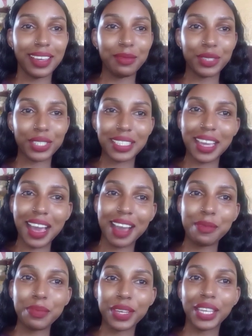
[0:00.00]
I'm just
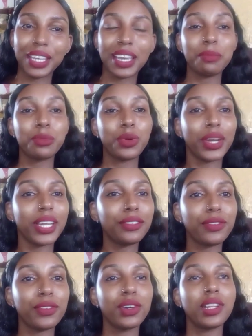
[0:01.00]
happy. I'm
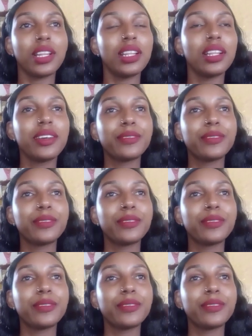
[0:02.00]
grateful.